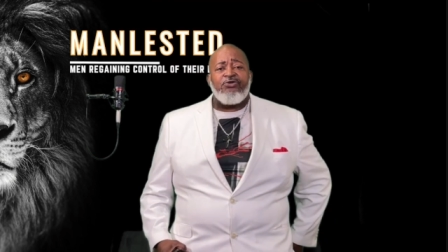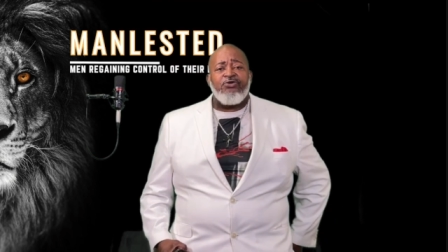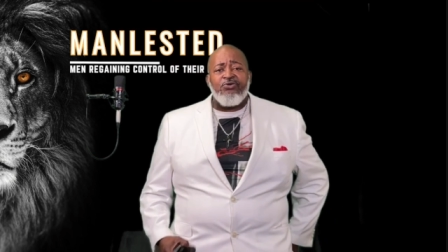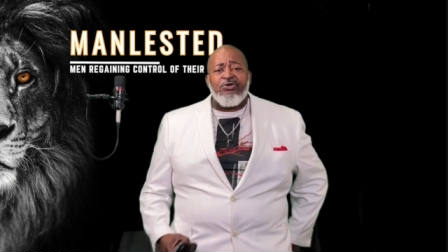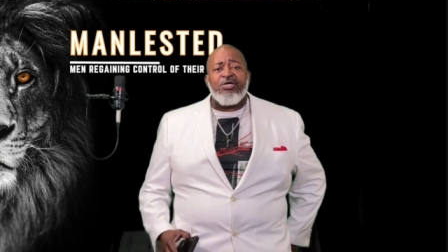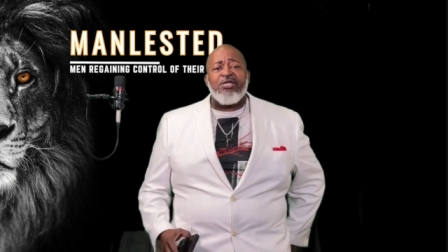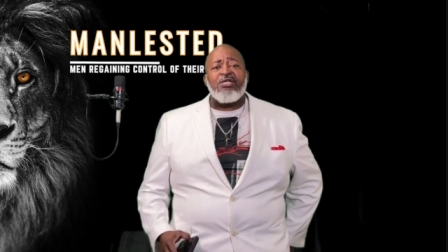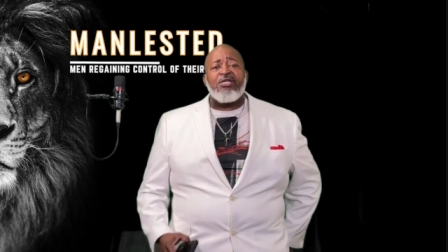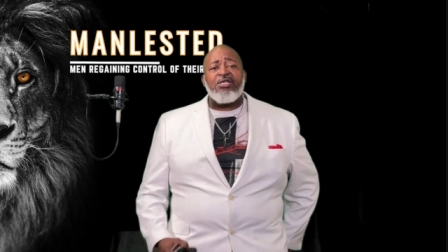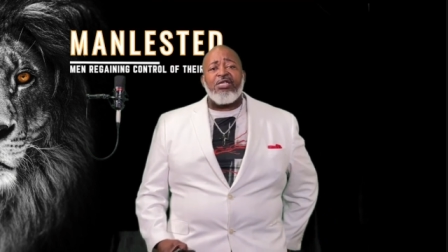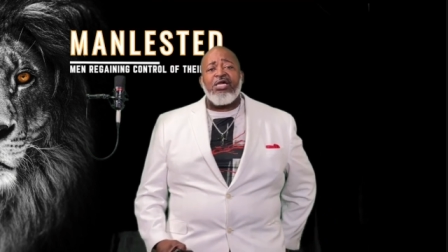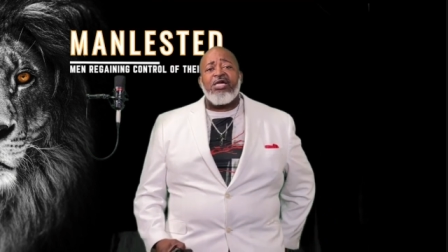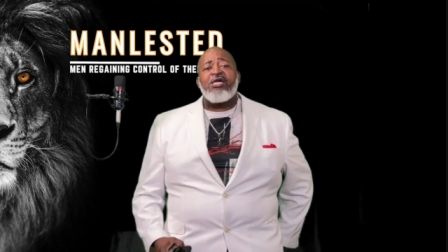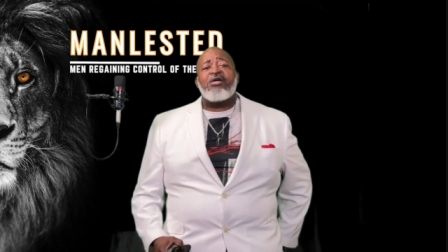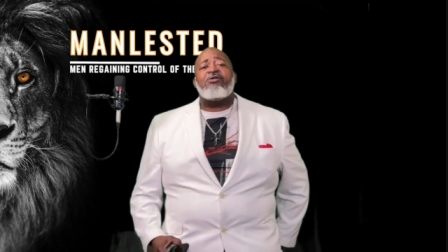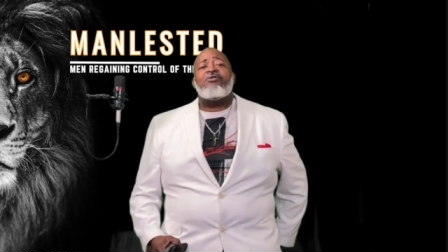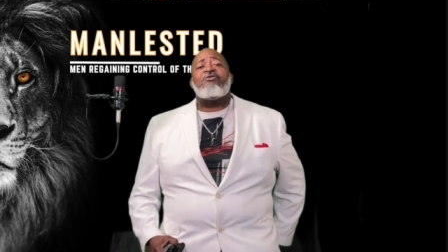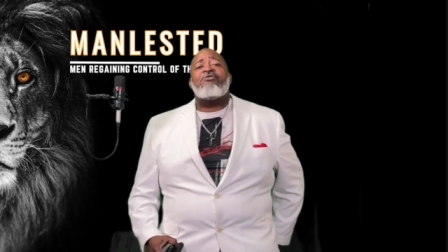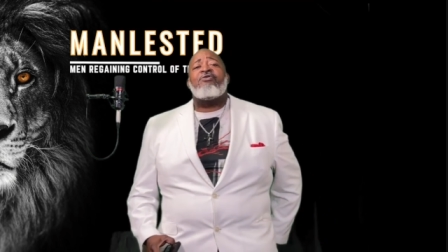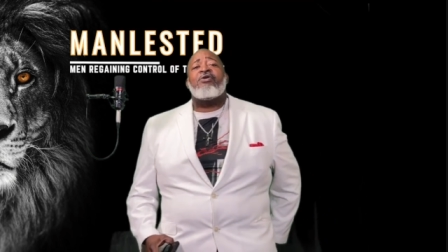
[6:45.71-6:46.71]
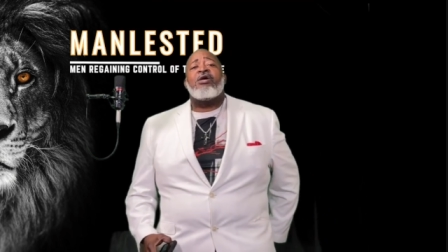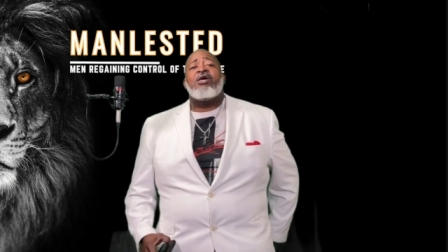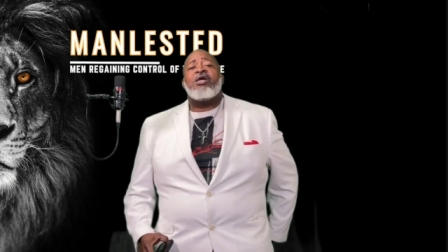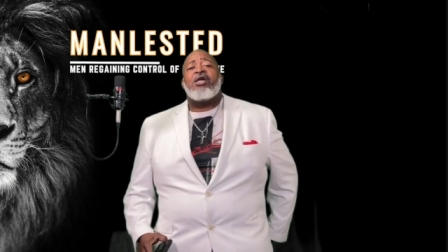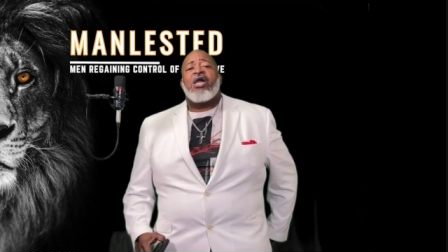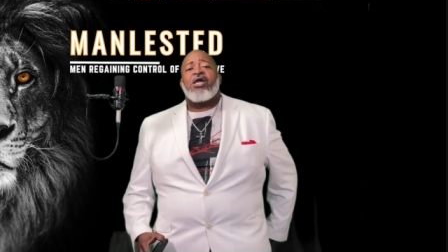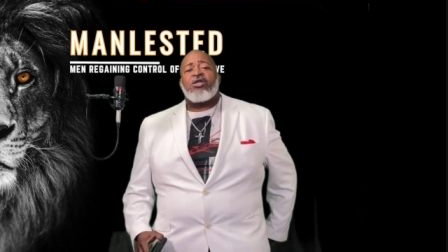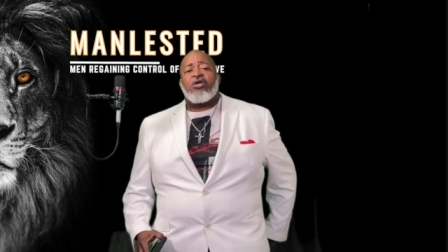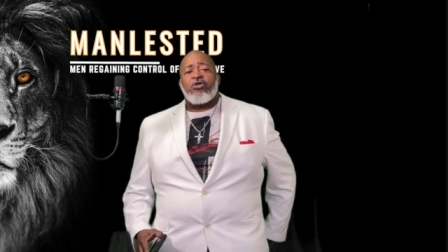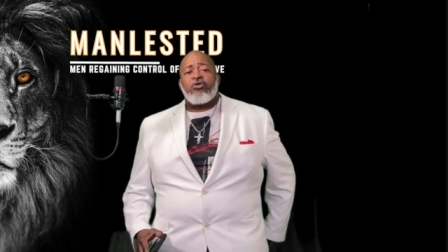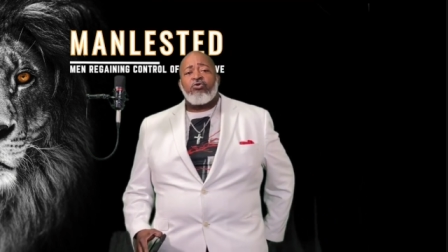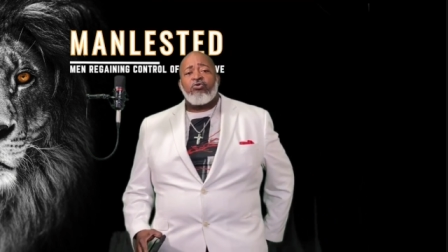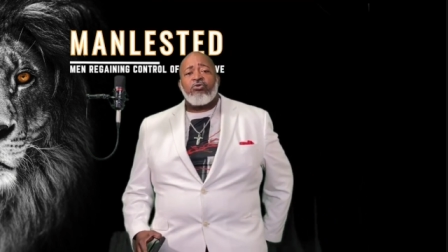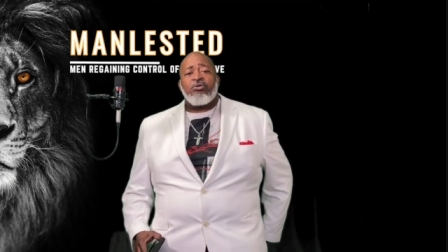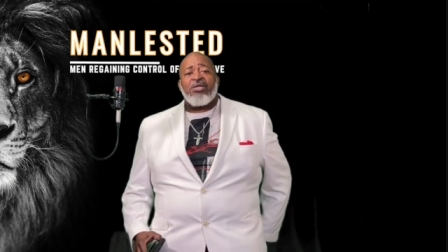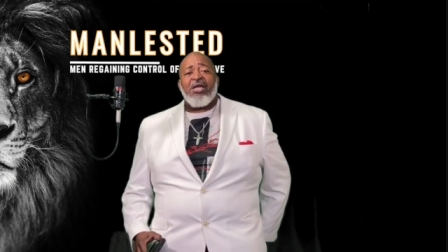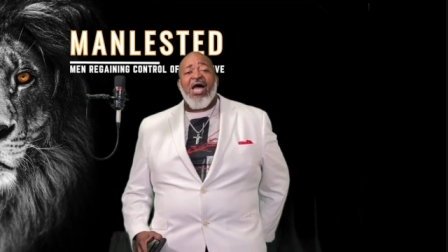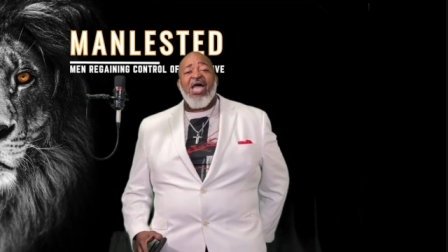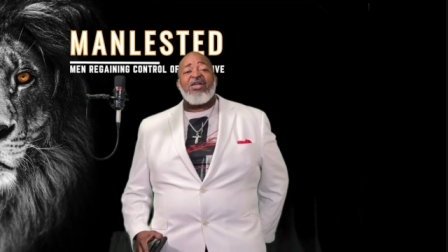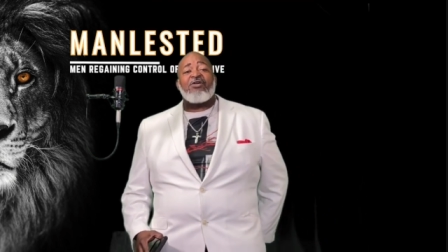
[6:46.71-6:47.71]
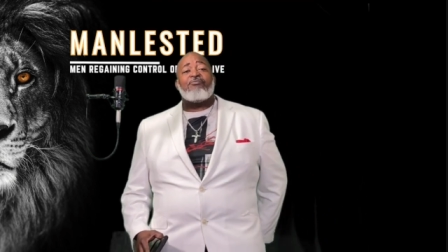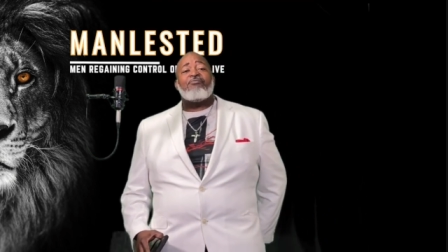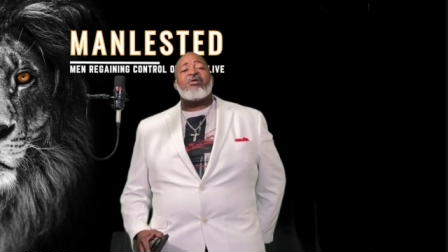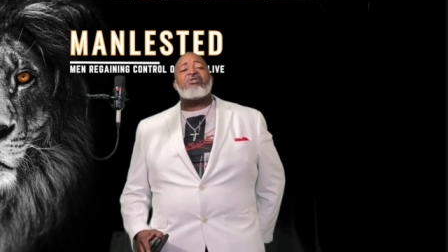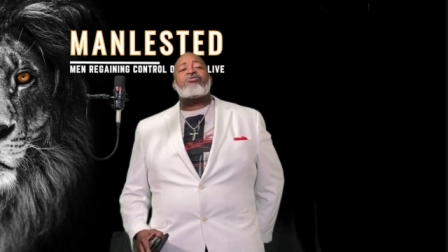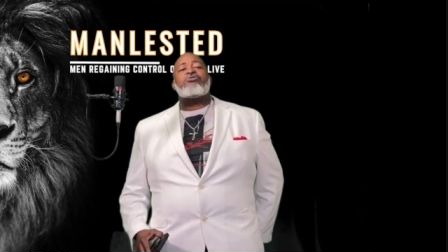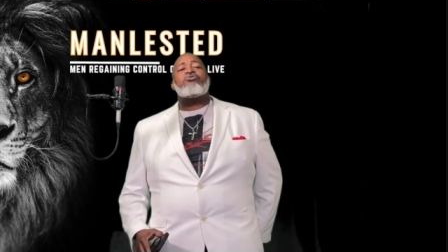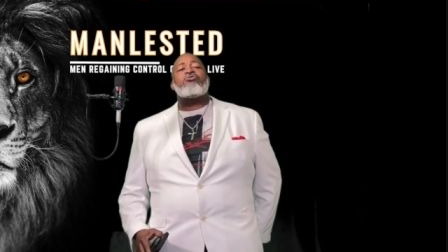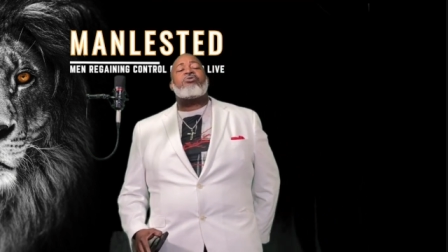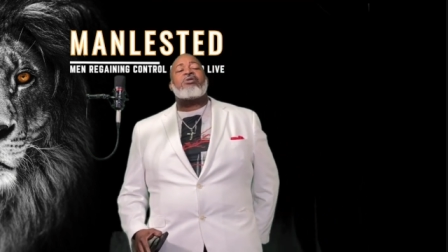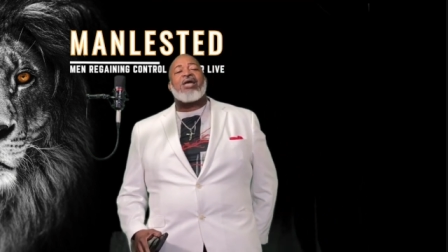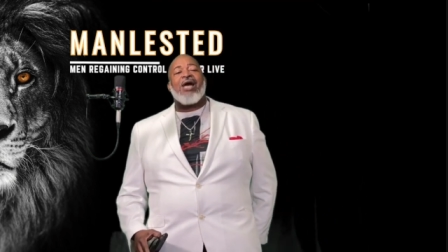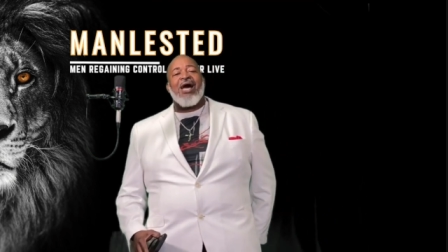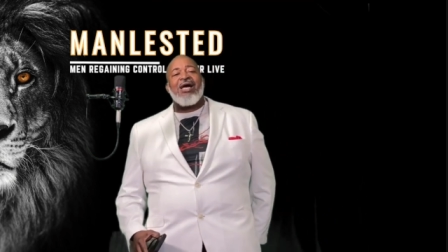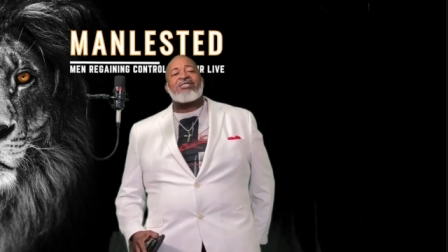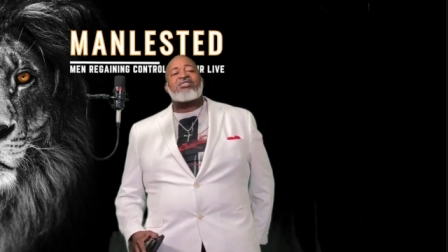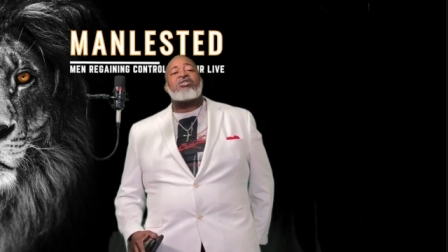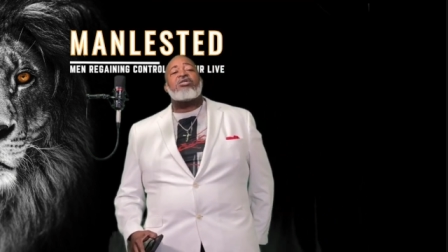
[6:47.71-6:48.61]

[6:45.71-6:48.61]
You can live in a new life, but you got